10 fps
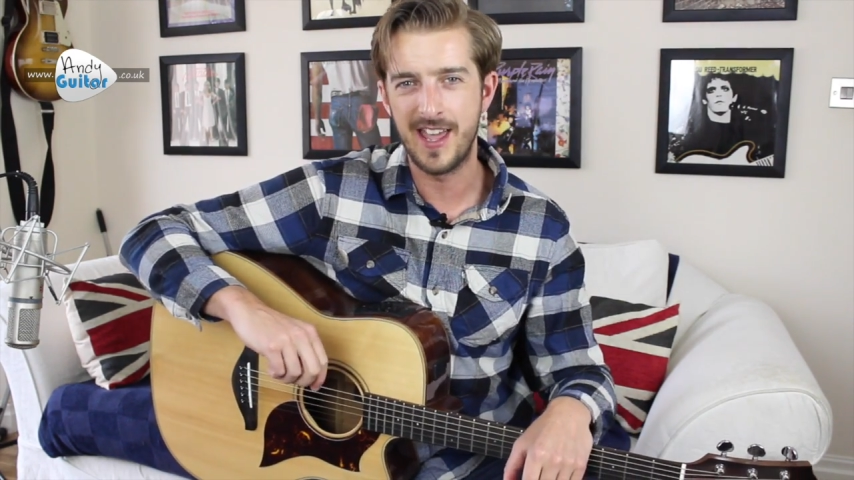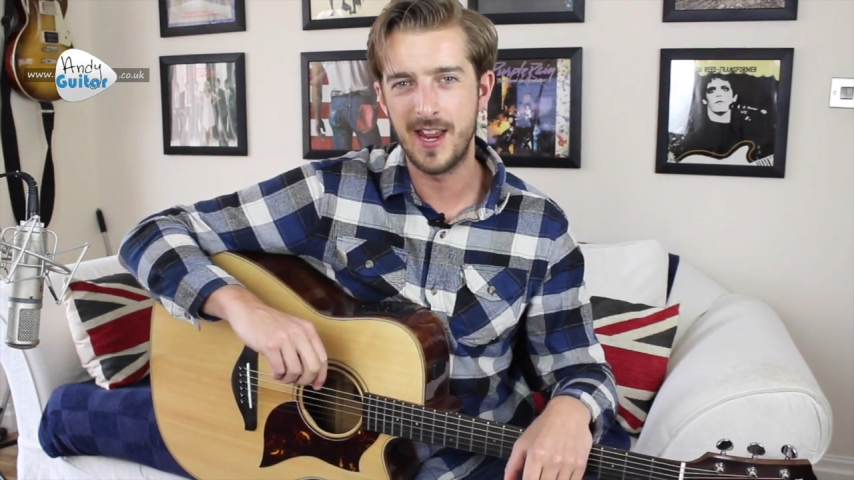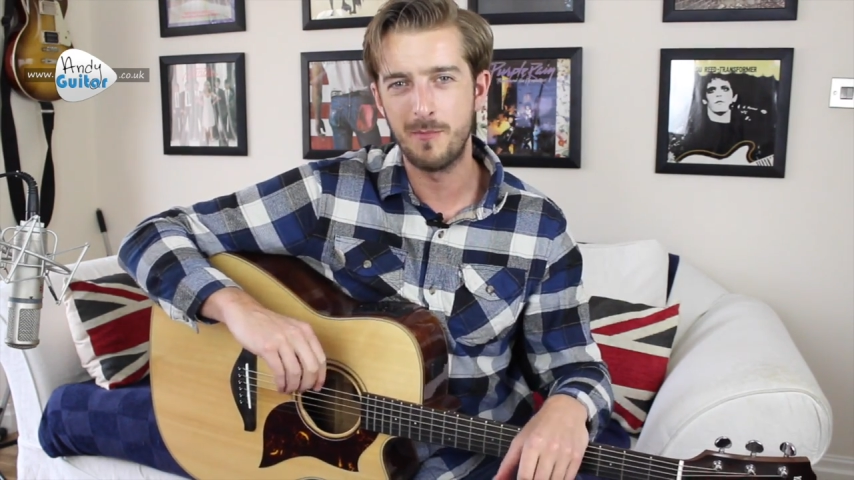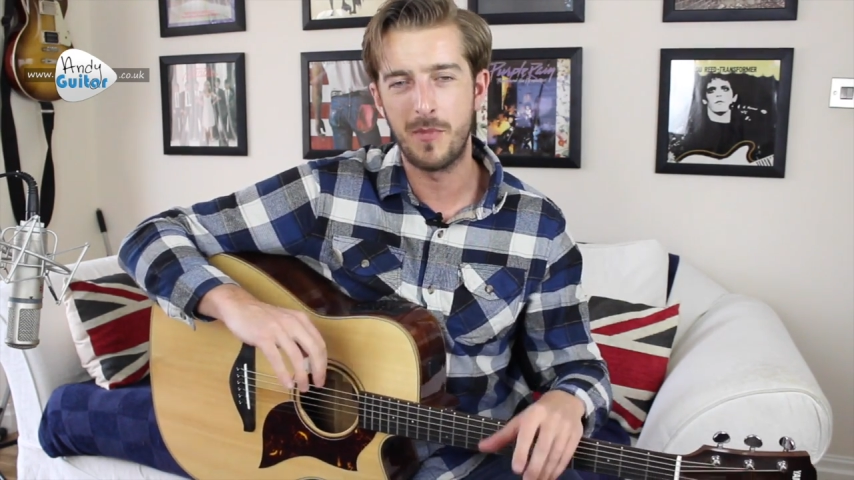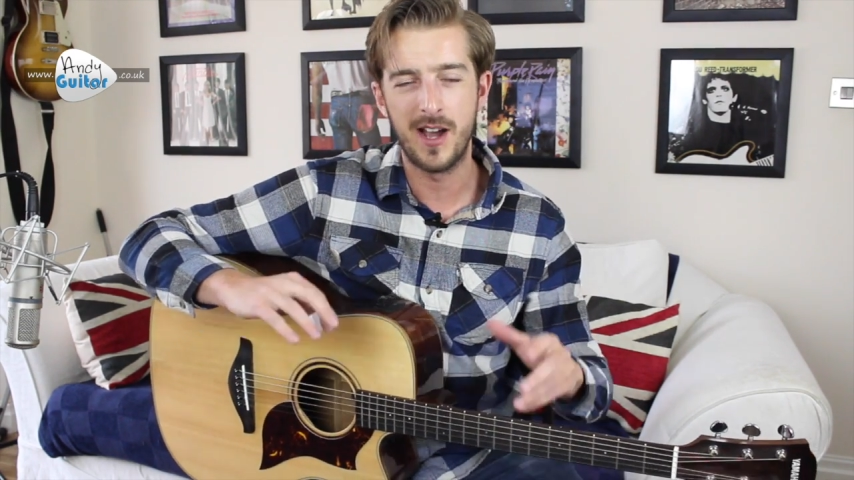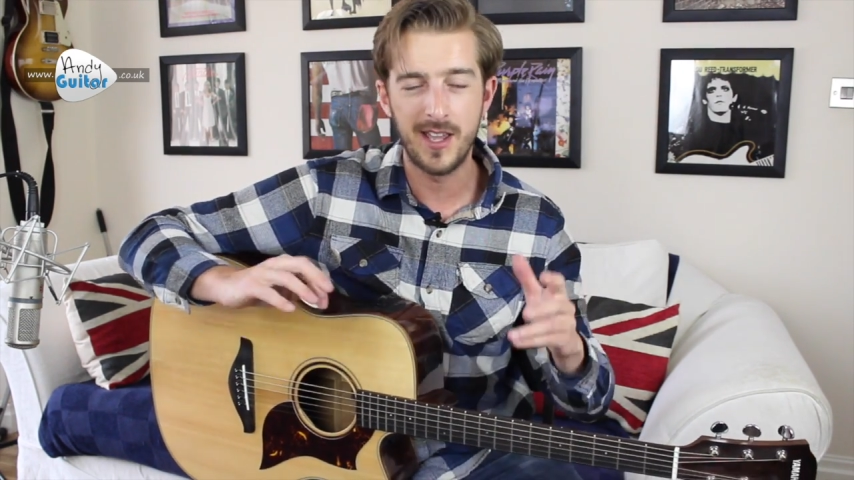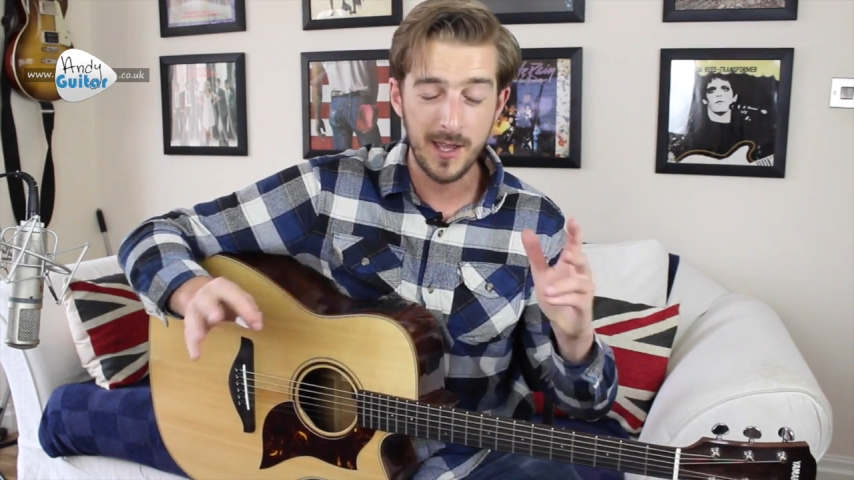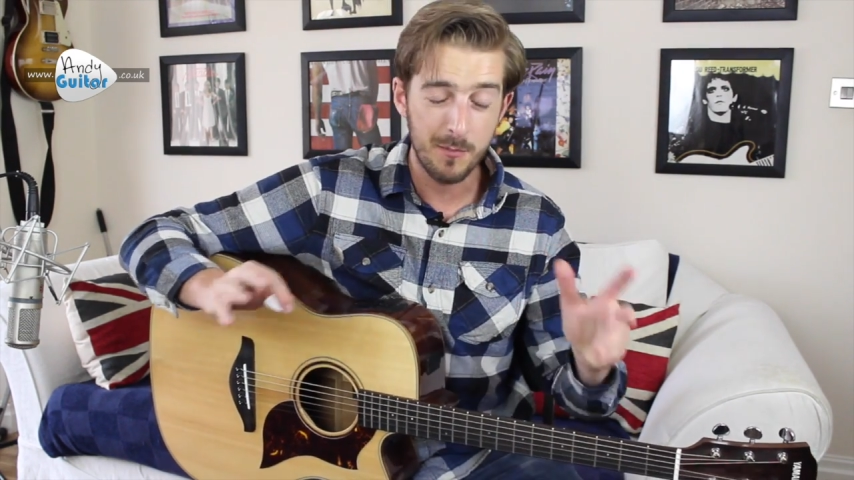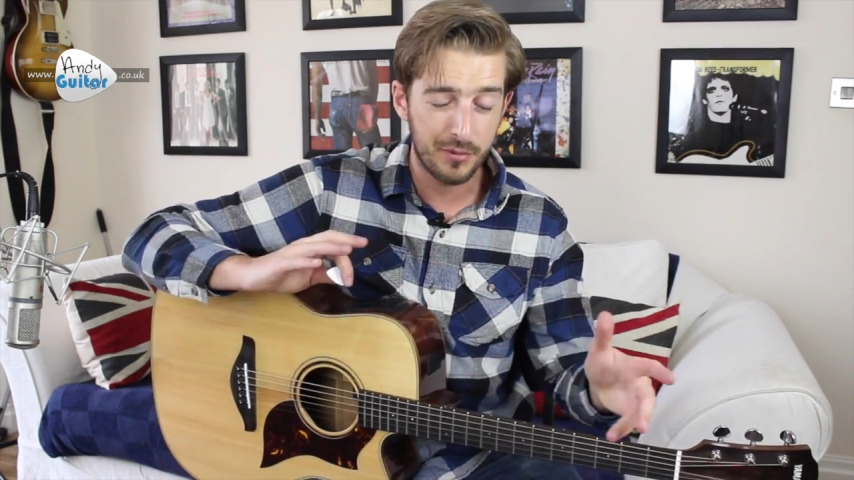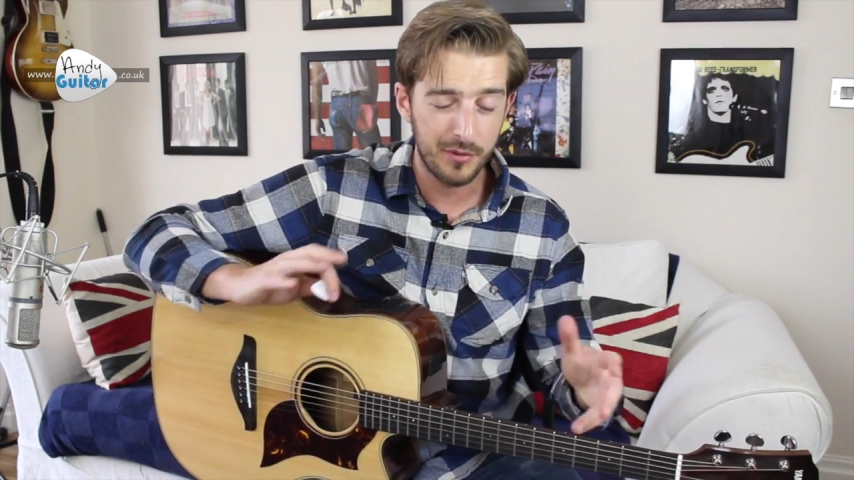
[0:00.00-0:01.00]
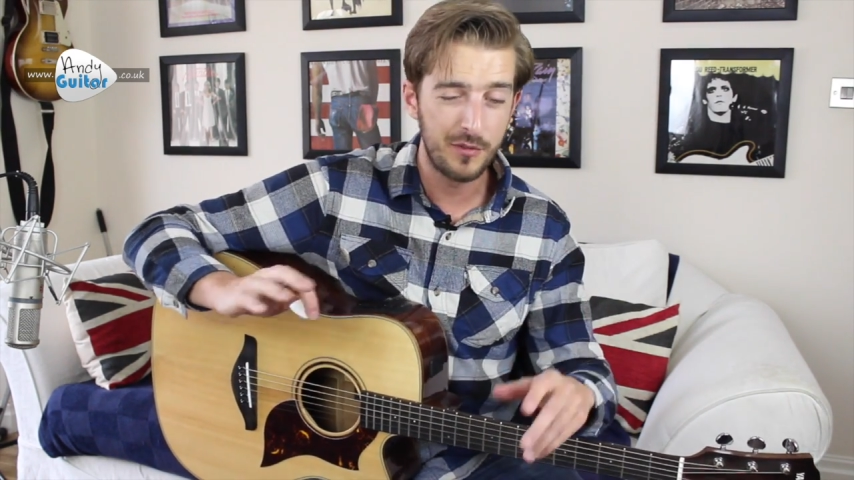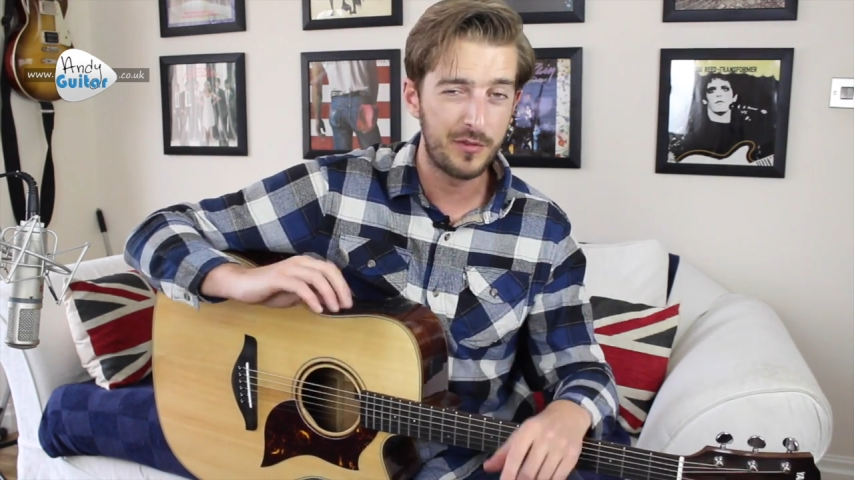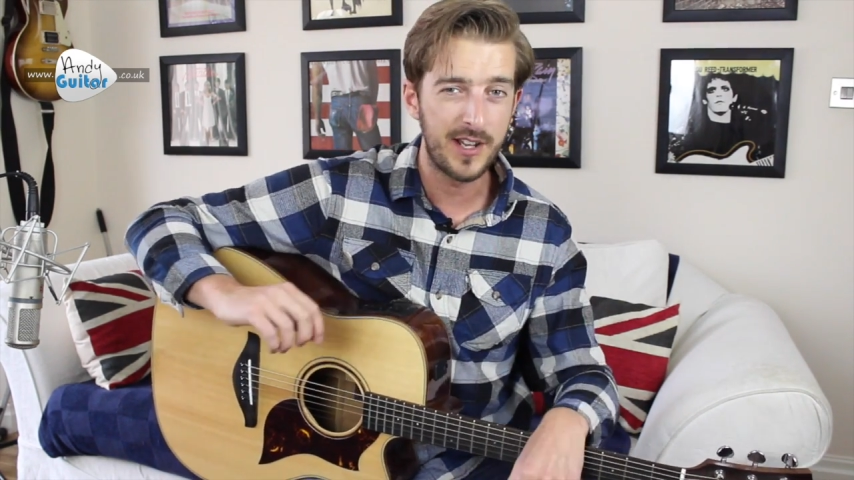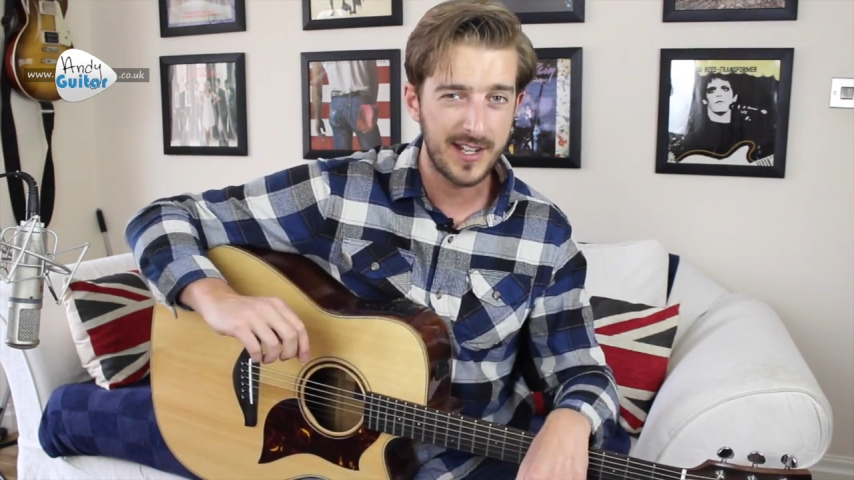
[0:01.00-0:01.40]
in my Improver